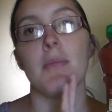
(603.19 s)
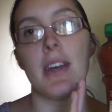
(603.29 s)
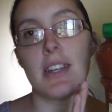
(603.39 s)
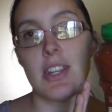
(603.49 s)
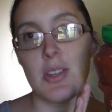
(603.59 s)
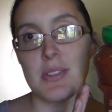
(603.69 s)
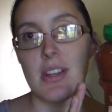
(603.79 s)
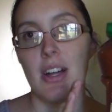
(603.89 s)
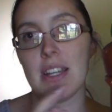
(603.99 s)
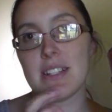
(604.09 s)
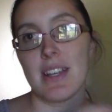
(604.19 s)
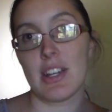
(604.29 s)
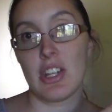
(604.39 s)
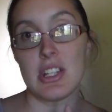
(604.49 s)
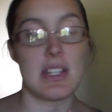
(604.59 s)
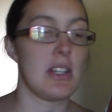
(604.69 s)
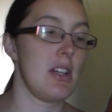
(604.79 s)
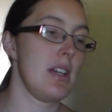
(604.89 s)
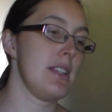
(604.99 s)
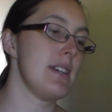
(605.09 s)
I'm not going to use it all, I just got a good
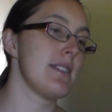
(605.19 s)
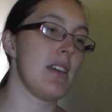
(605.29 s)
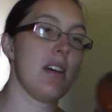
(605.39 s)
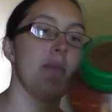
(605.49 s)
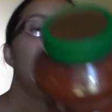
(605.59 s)
deal on this.